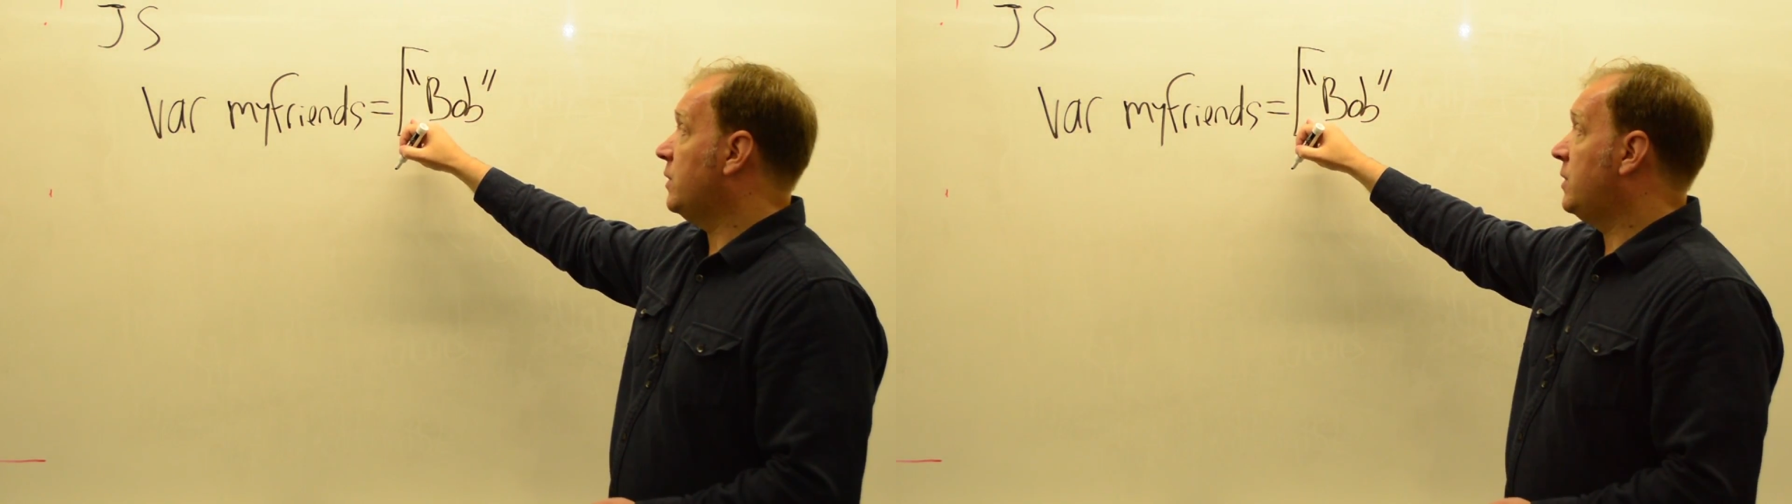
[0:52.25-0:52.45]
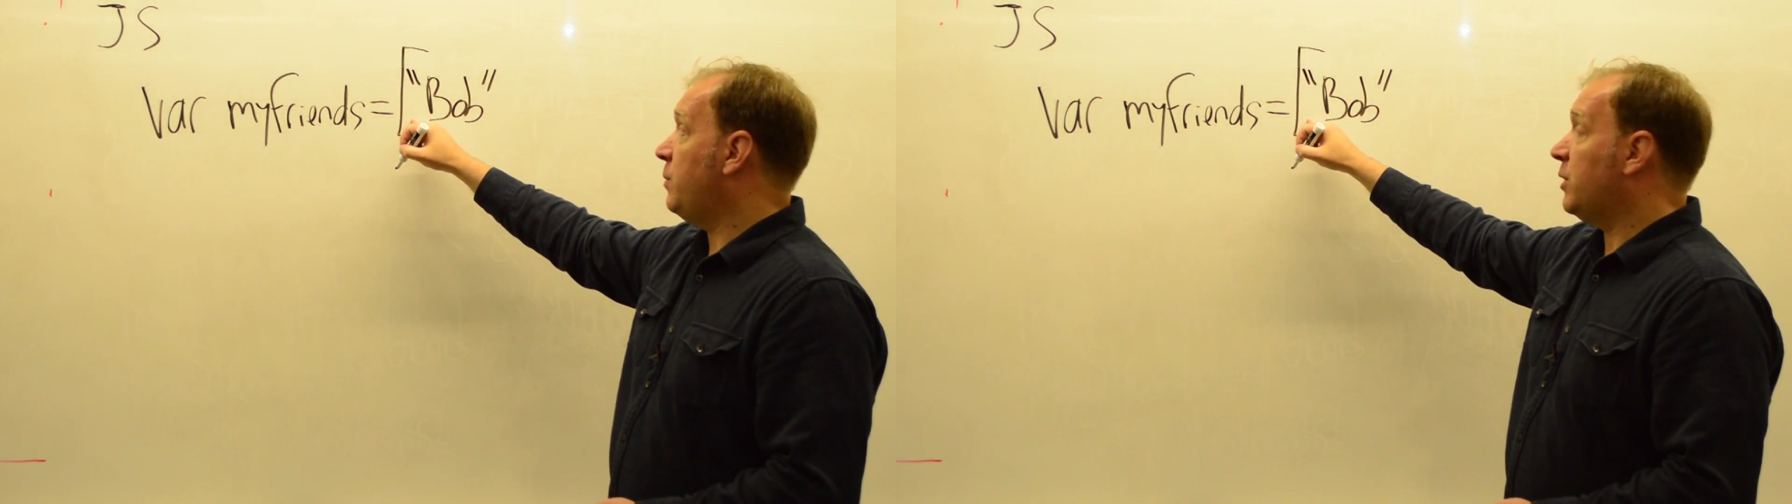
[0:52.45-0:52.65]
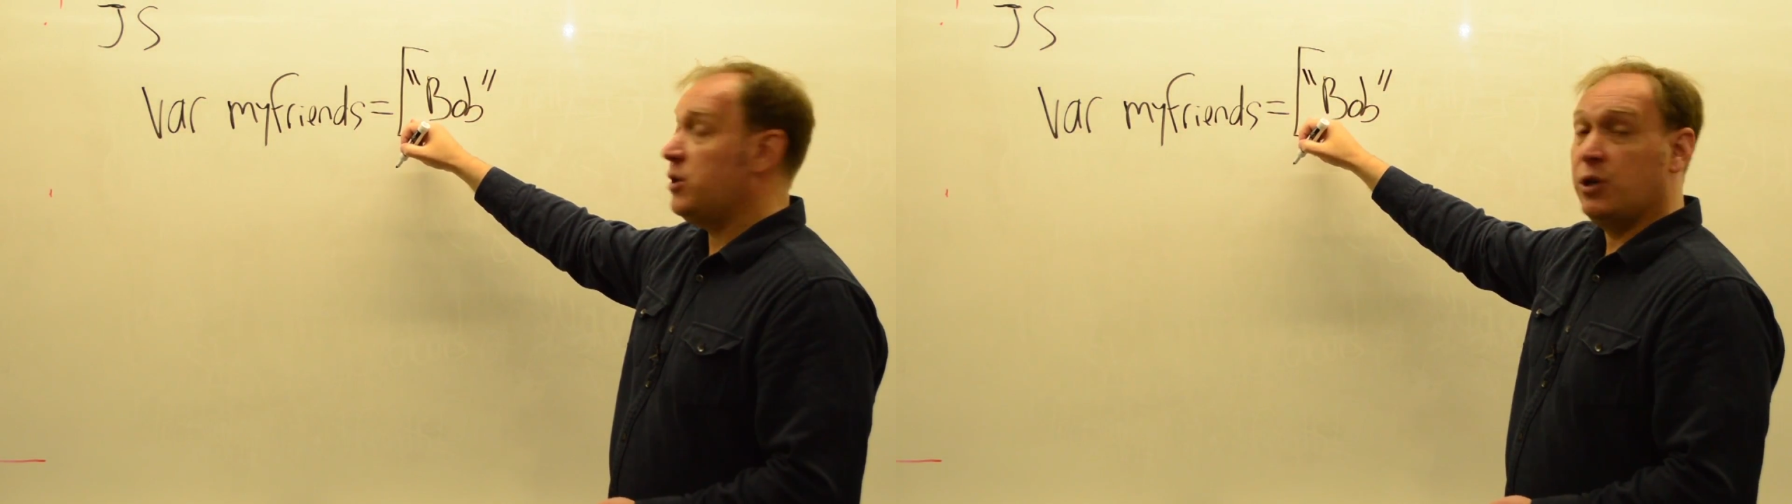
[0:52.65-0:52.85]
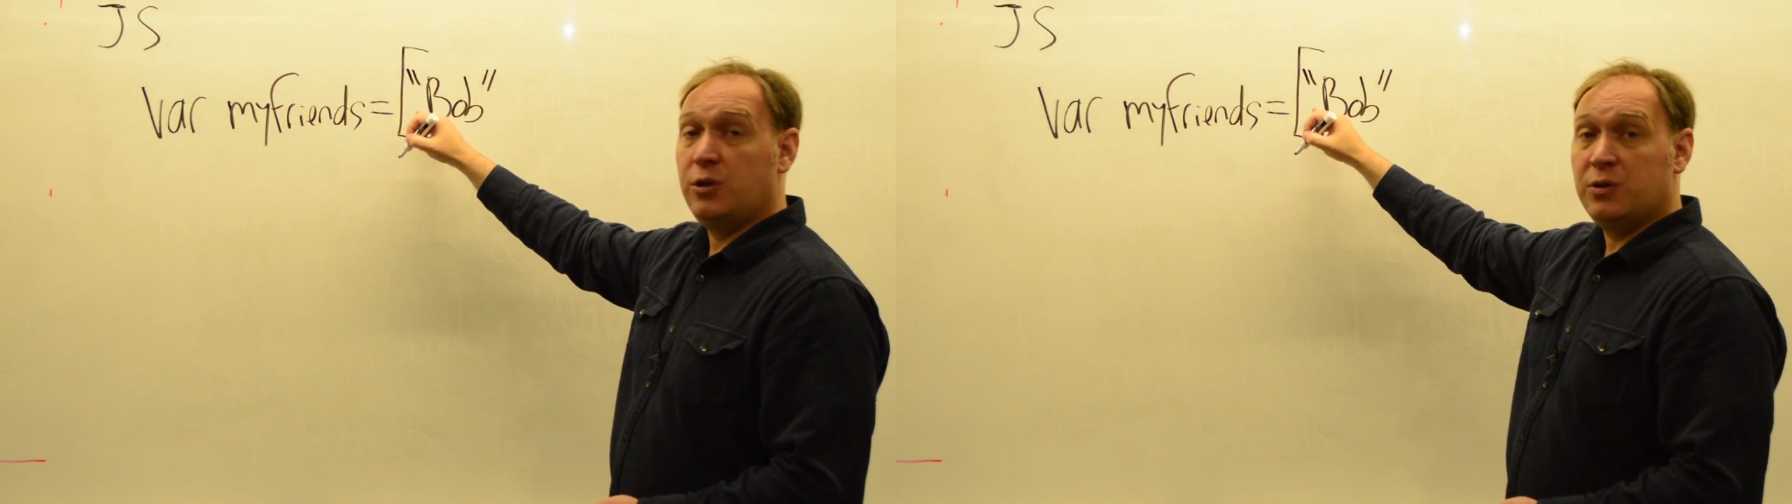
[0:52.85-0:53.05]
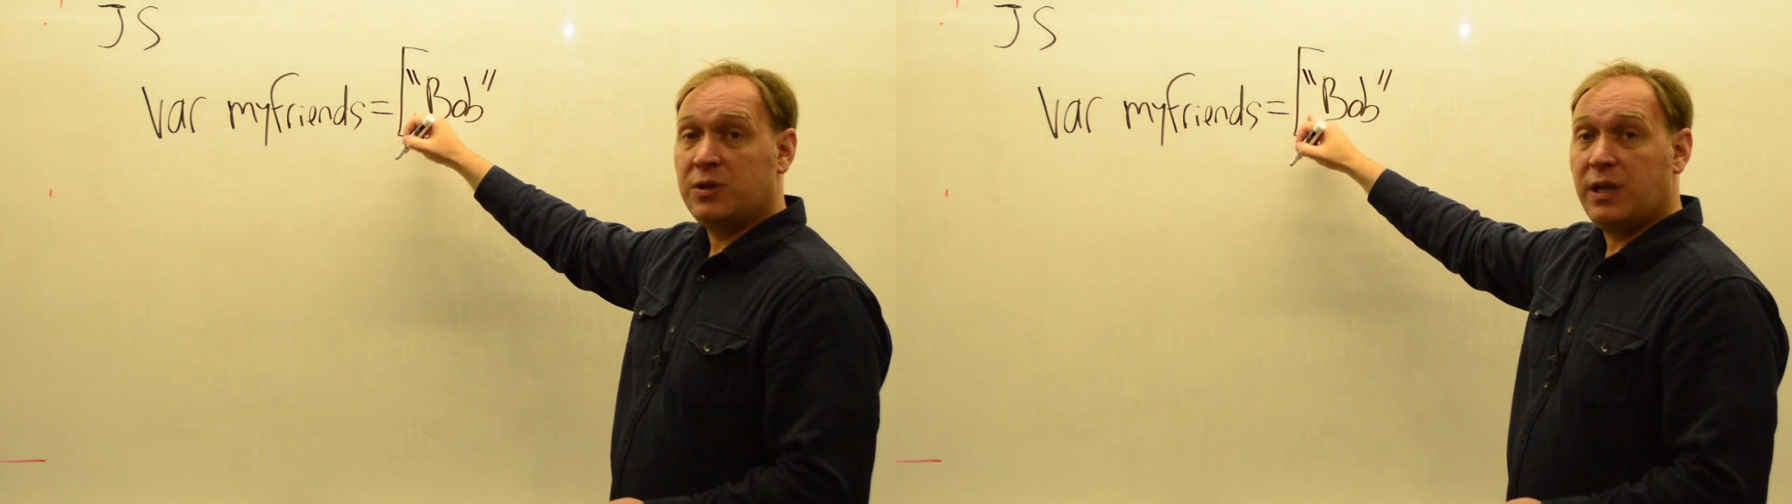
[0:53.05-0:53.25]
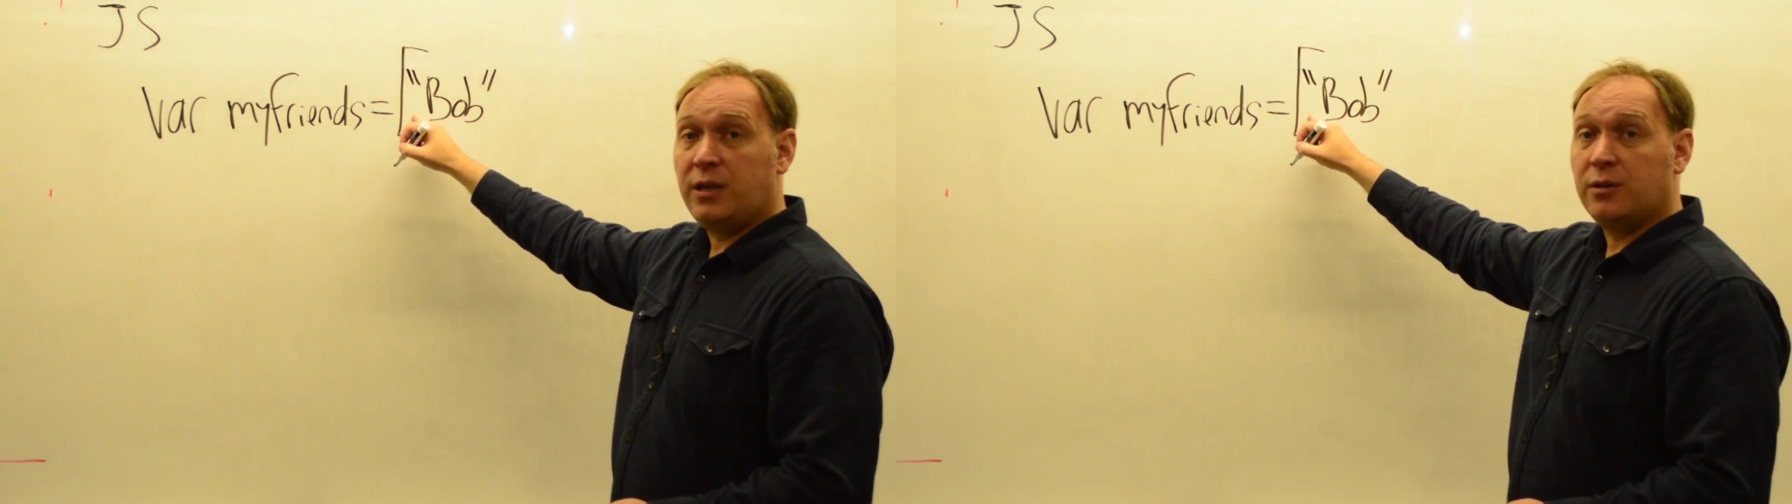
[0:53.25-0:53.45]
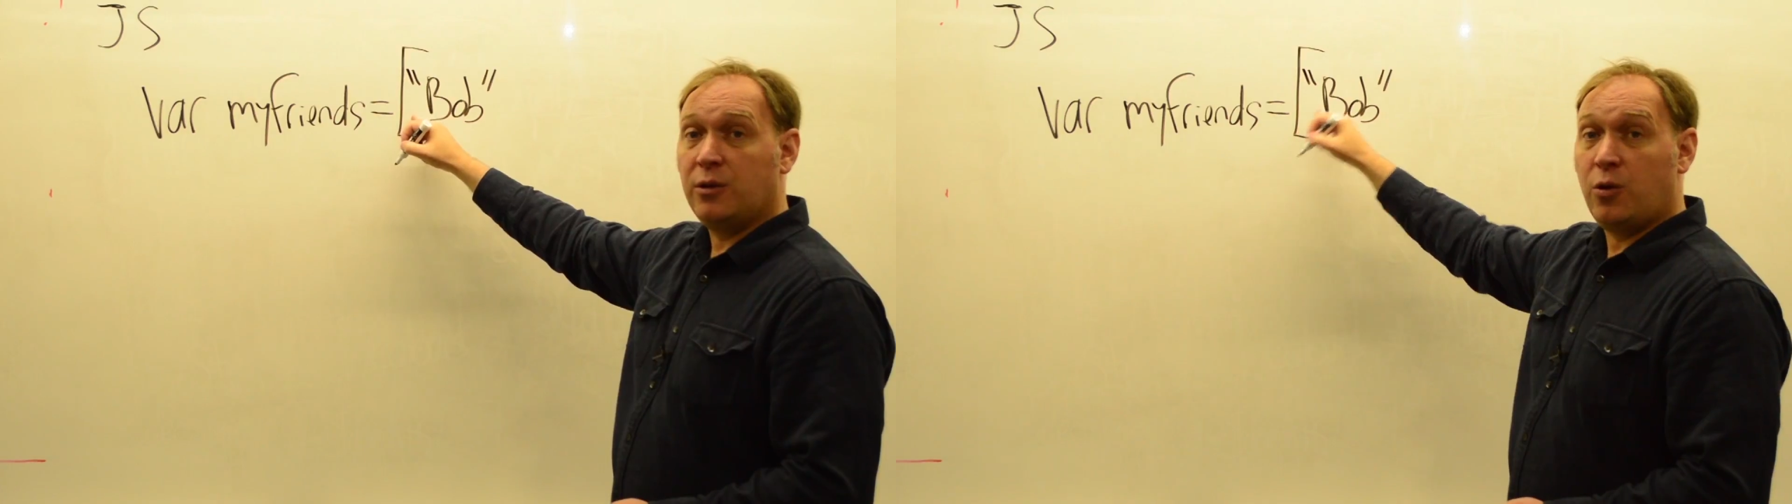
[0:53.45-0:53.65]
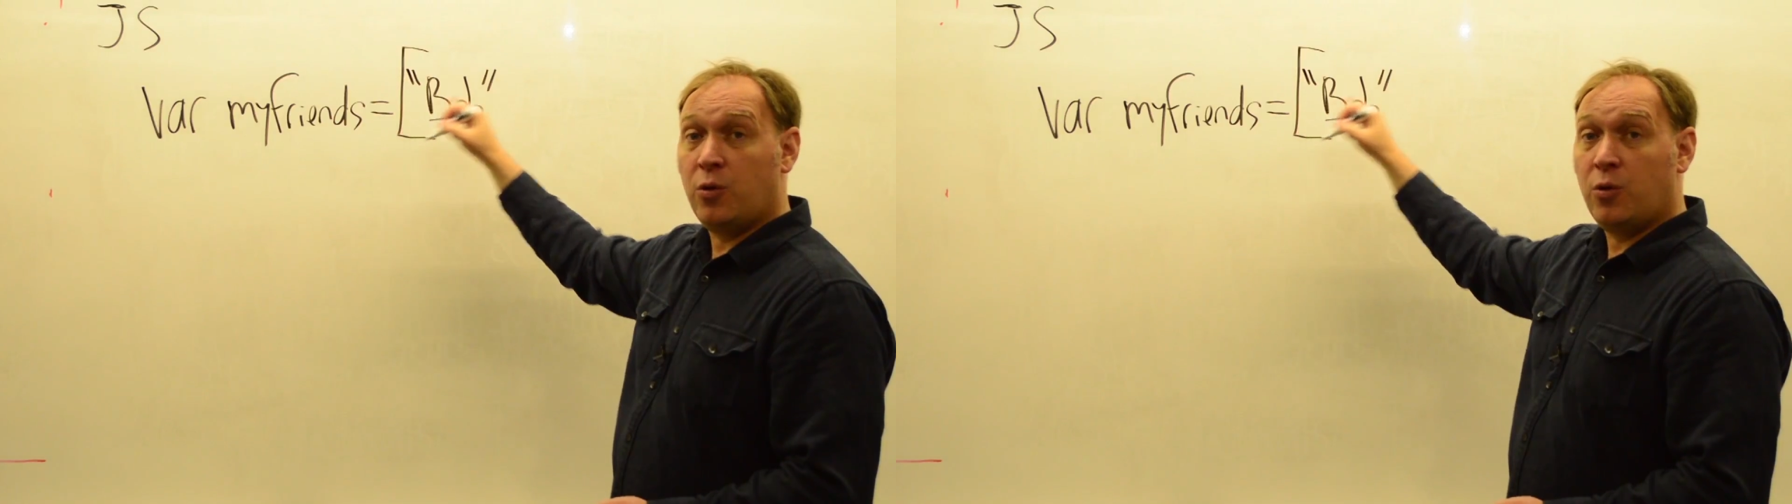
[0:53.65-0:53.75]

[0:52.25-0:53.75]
Typically you can use single